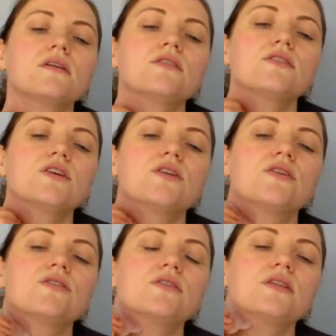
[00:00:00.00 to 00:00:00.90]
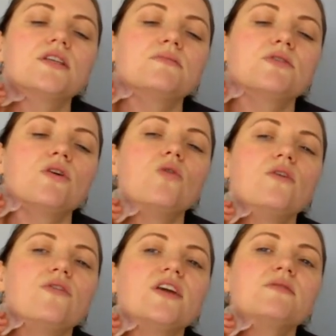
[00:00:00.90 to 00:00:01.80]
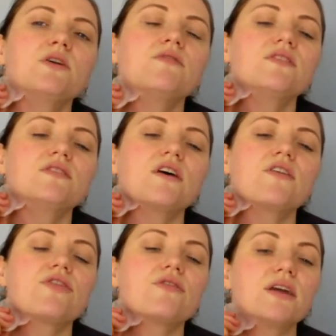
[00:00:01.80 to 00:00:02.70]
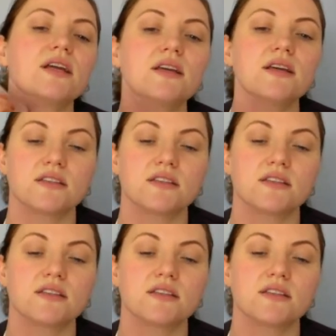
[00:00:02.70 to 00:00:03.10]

And so you can do all of these movements 3